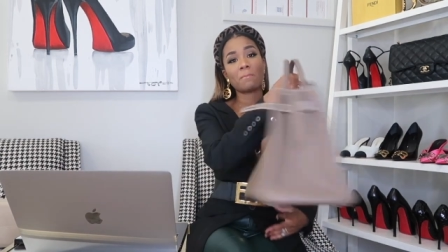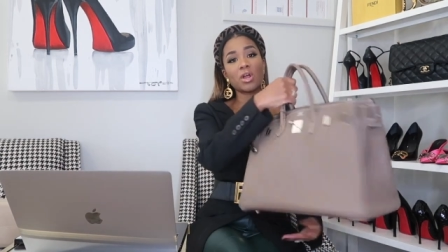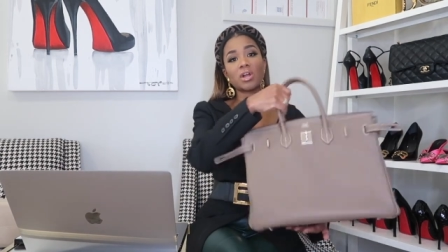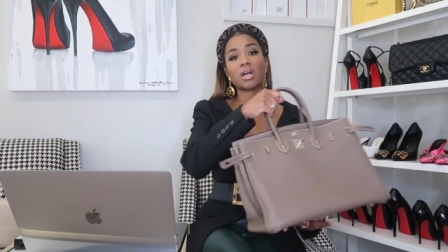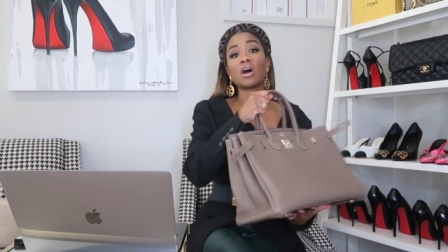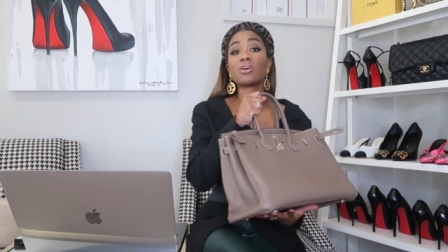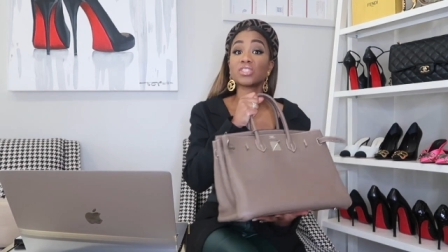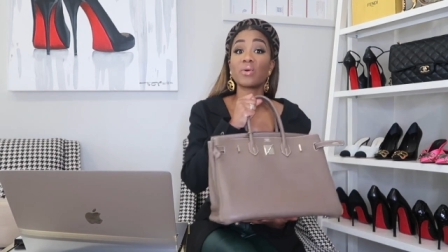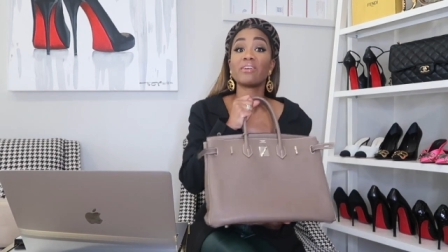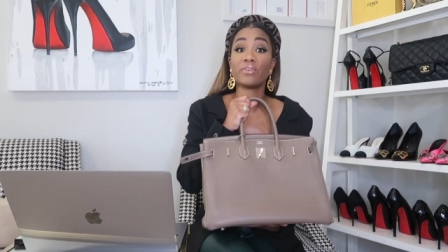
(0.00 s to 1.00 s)
America.
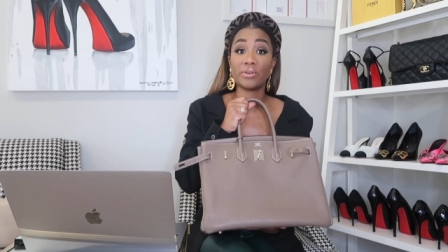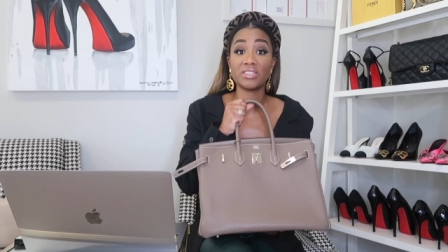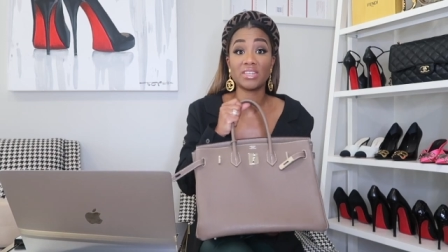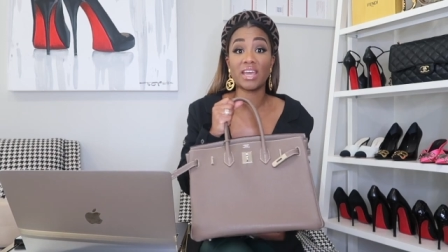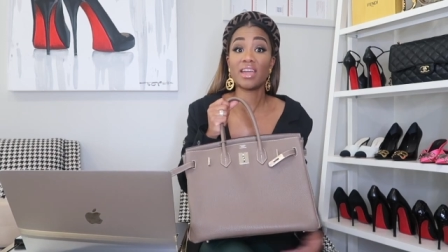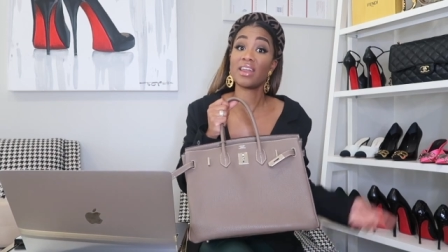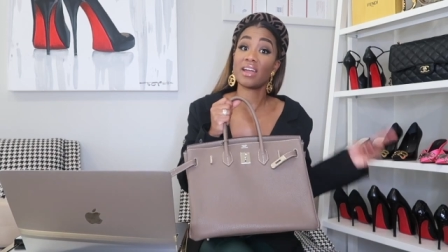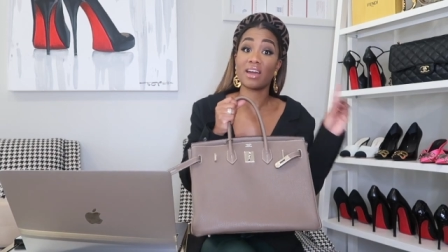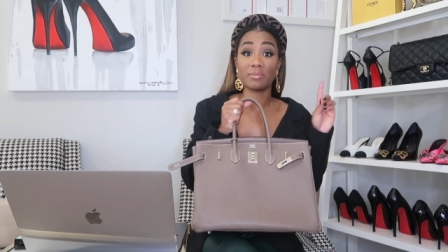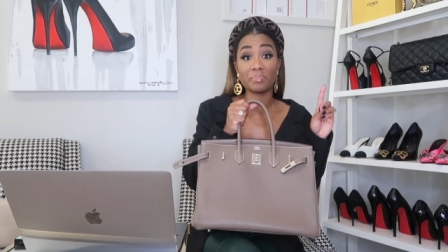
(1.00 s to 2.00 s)
Also, I voted today and
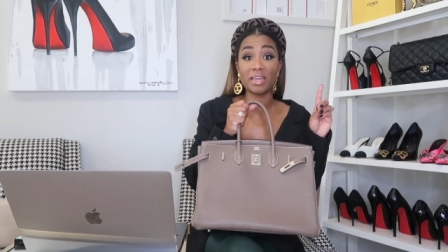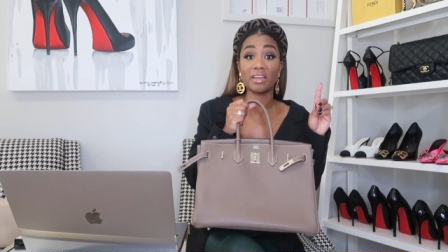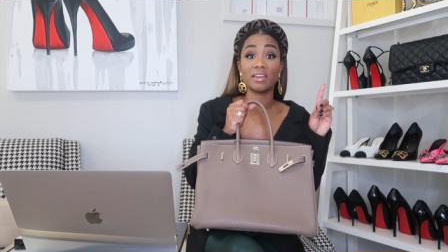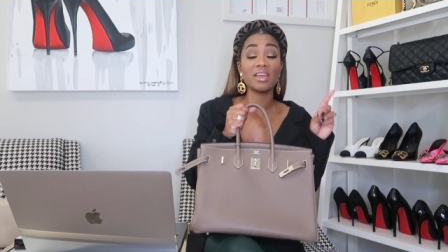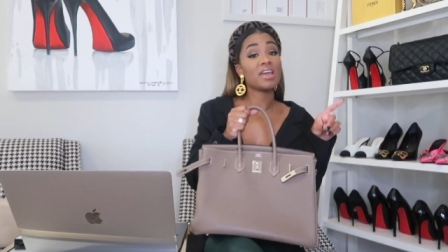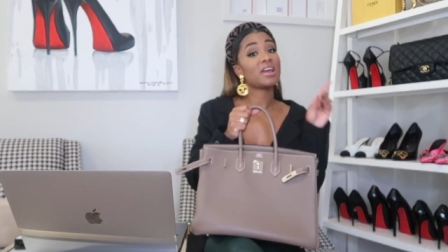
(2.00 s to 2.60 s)
I got a pin.